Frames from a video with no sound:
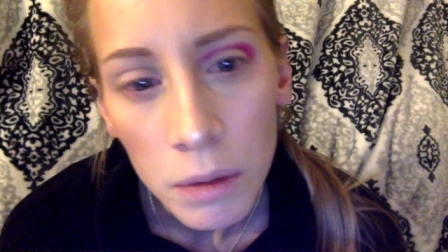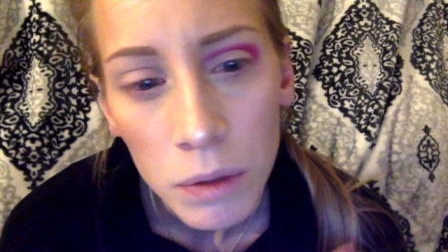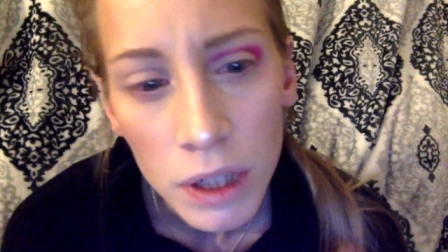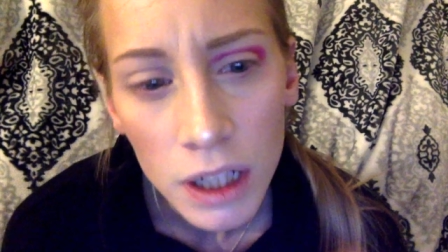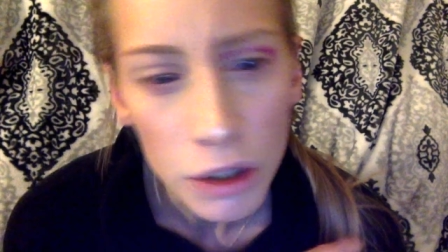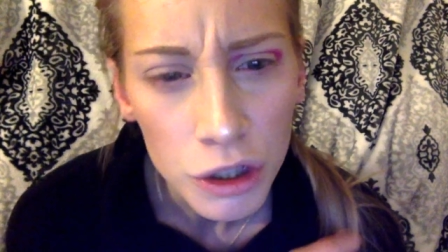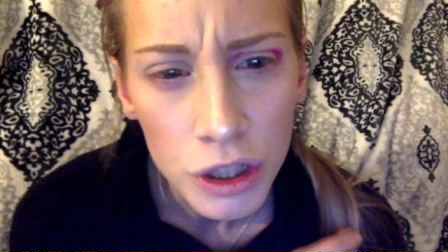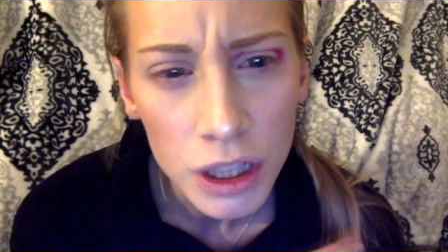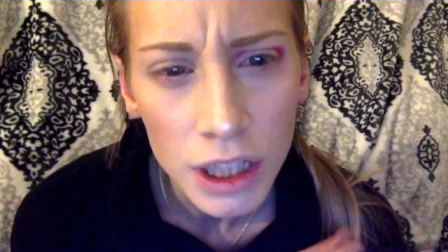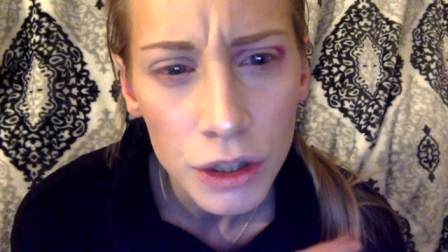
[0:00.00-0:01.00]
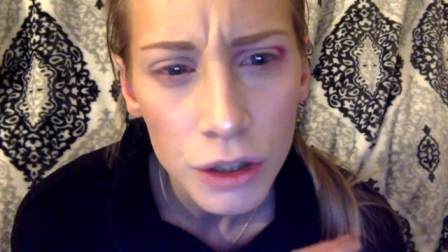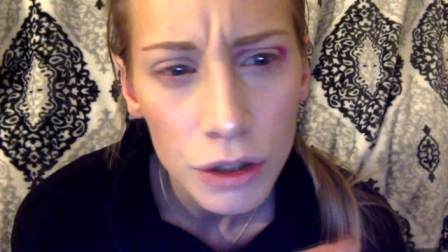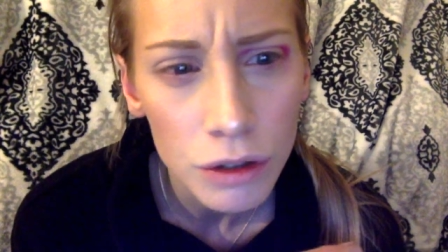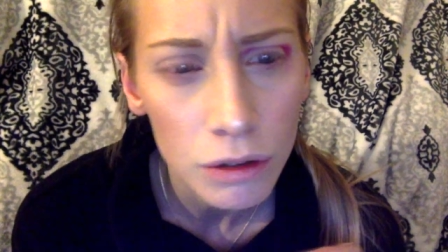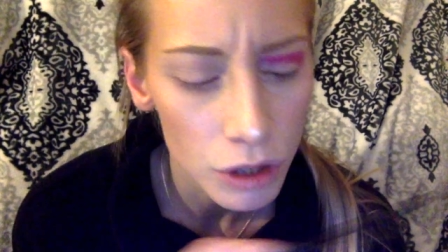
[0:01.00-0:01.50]
What color should I
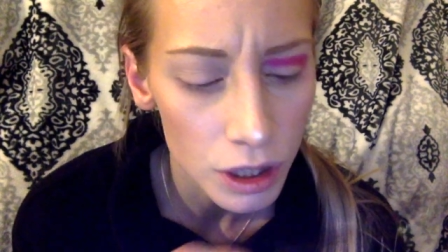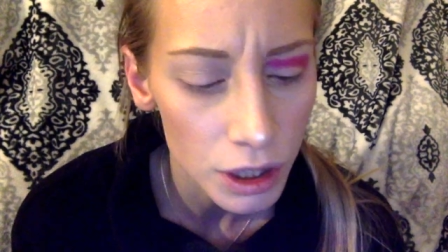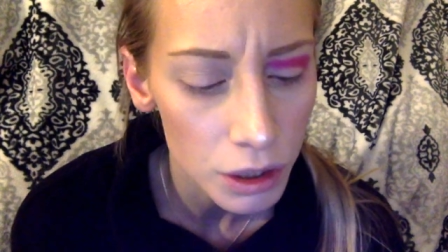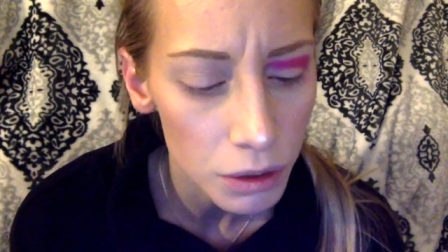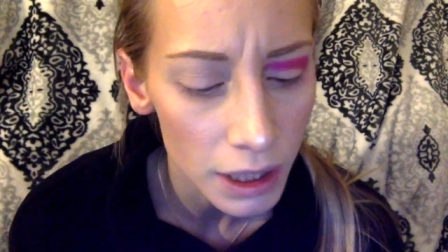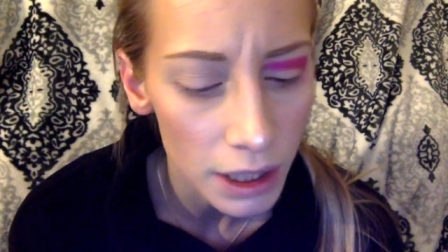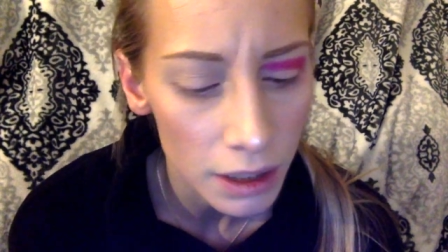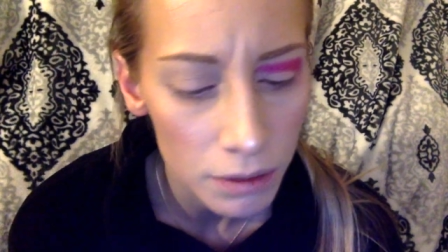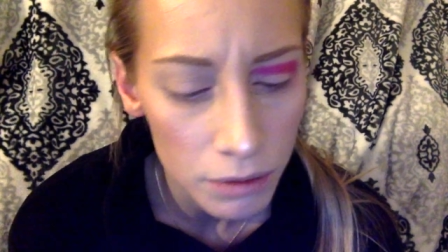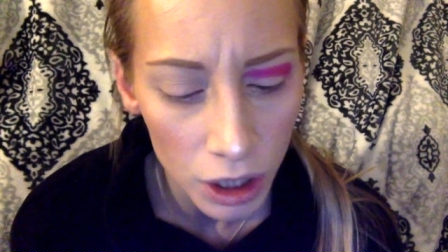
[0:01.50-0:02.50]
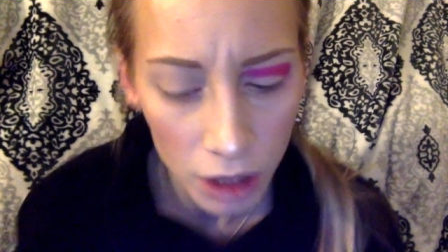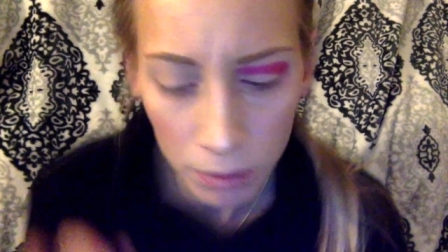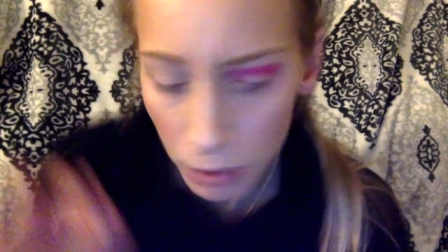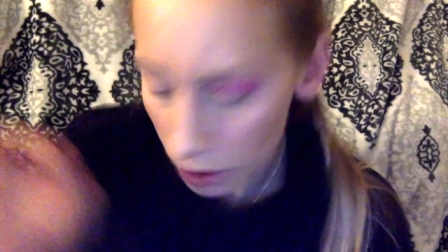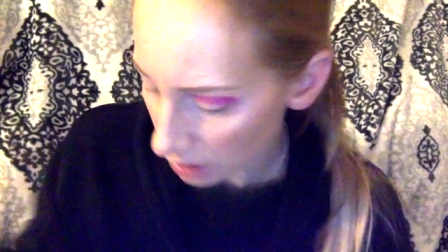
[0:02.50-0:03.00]
do? Should I do like a dark
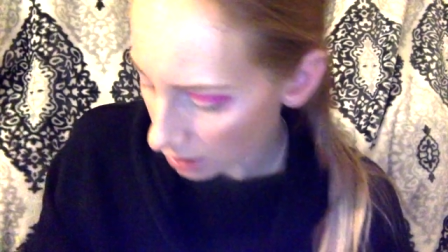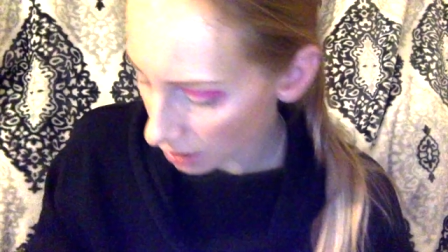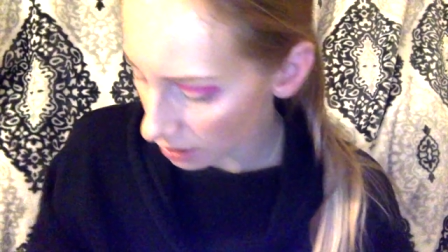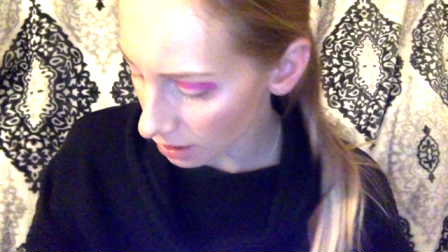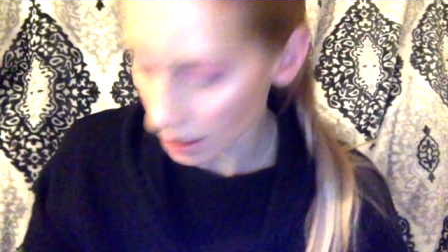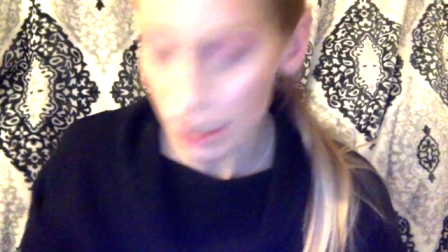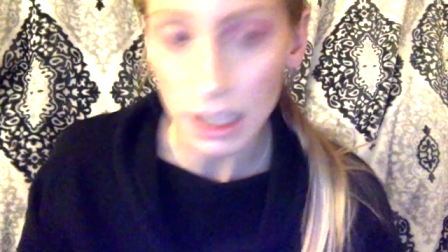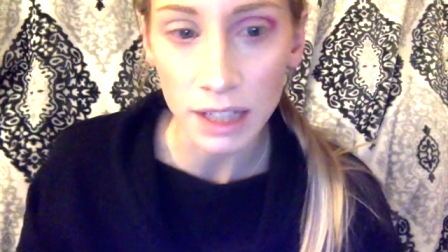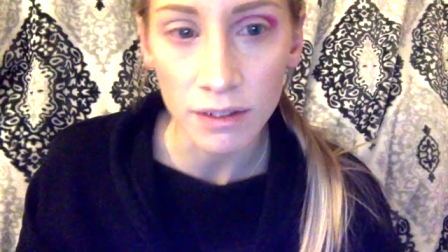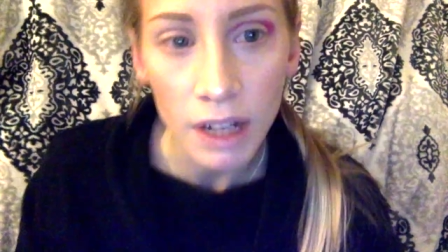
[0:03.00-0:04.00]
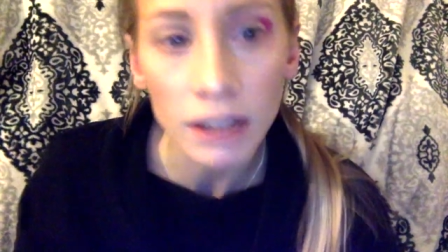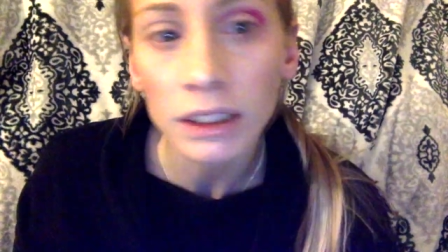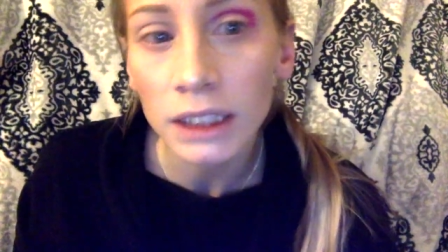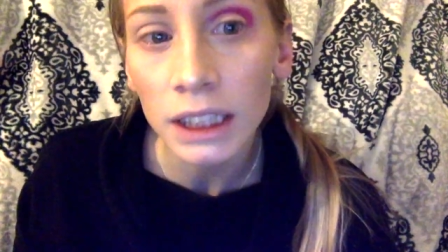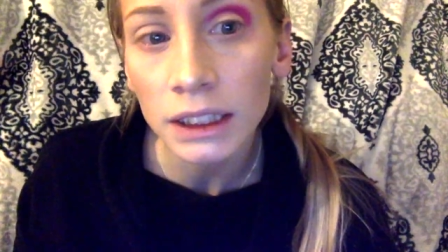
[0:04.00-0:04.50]
burgundy since it's like
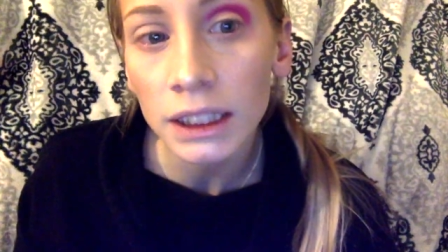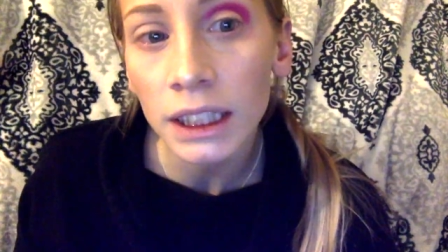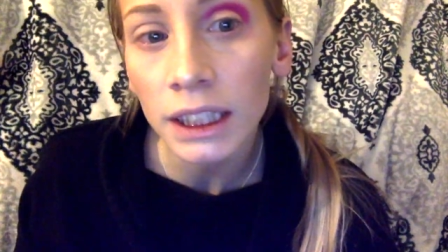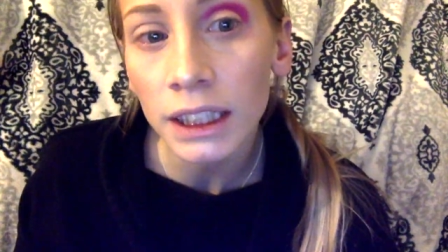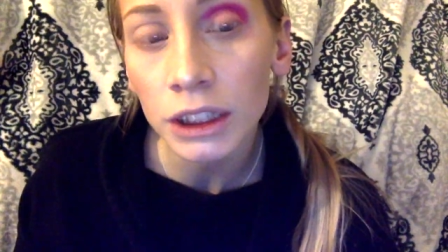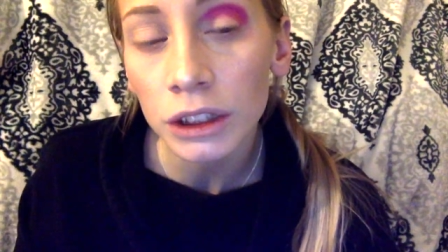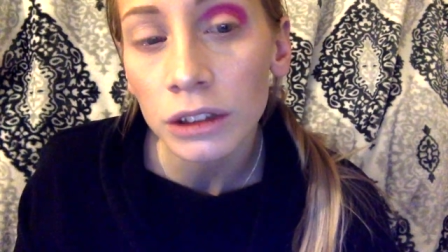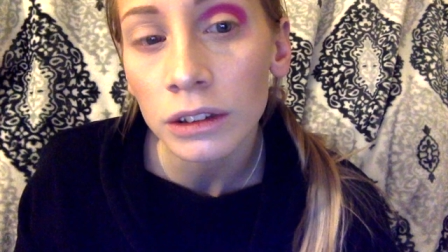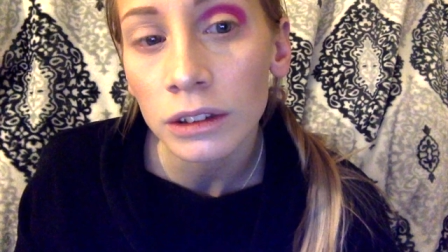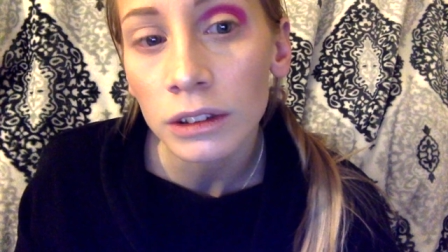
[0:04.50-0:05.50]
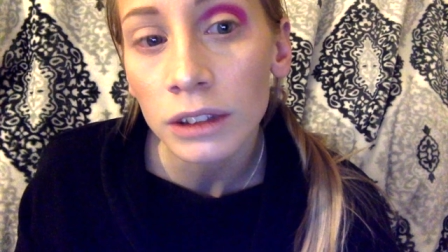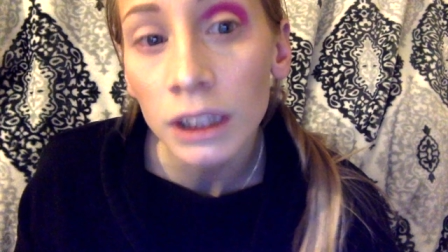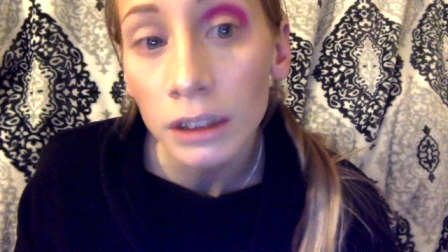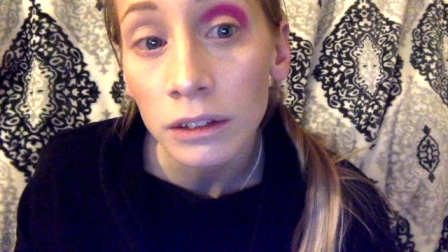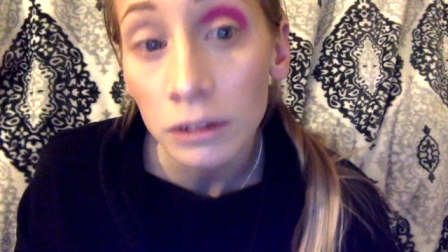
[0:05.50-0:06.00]
Valentine's Day-ish?
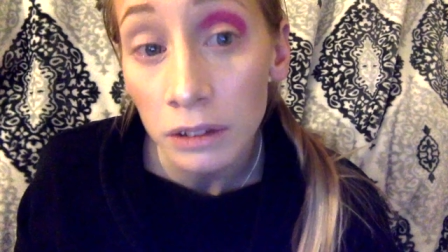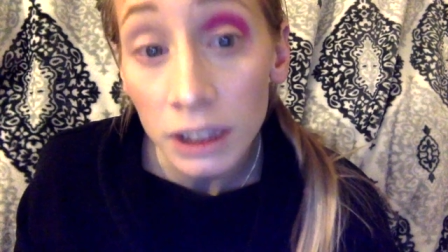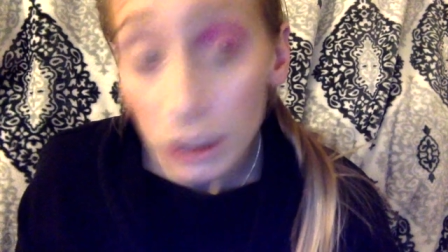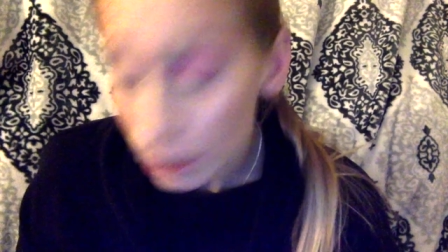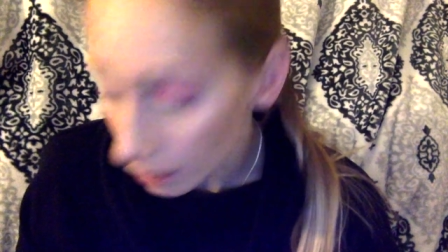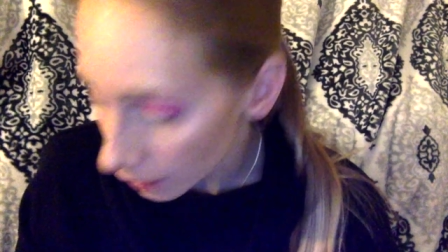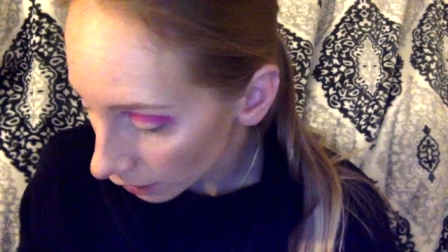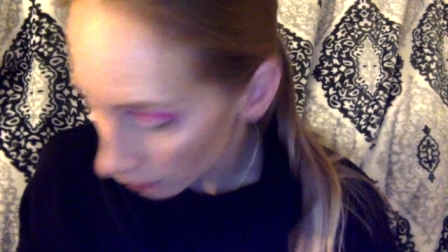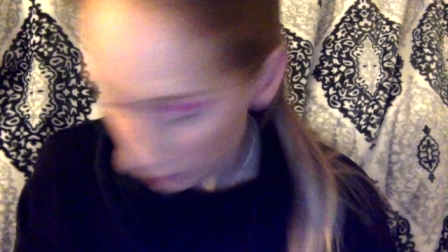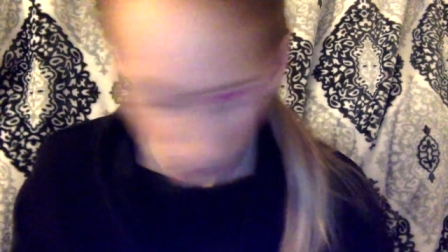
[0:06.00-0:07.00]
Yeah, I think it's a good idea.